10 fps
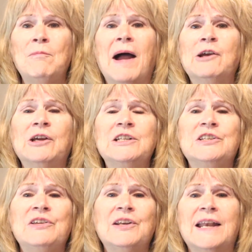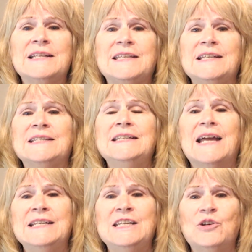migrated to the United States in
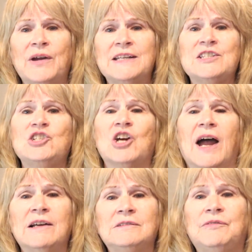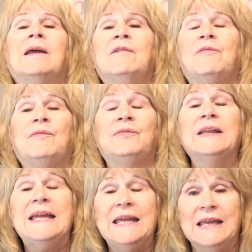1908 as a child and
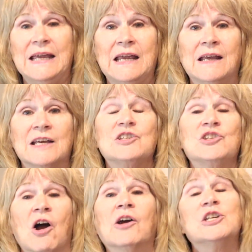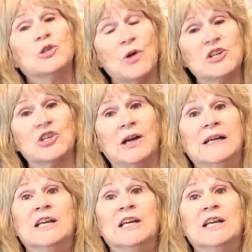fleeing Tsarist Russia.